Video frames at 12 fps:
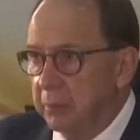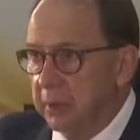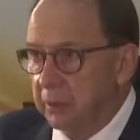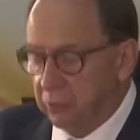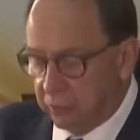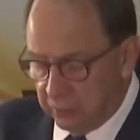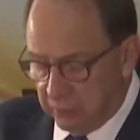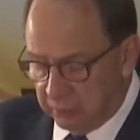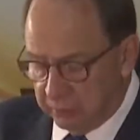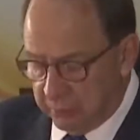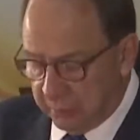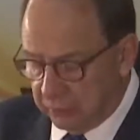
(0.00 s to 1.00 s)
by
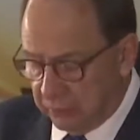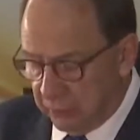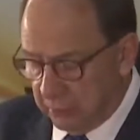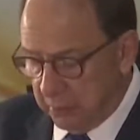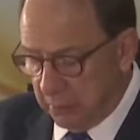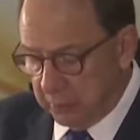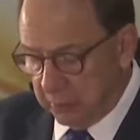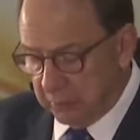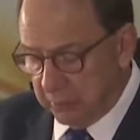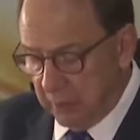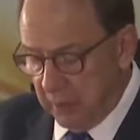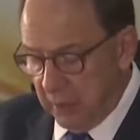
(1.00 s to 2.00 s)
yourself, but for the moment,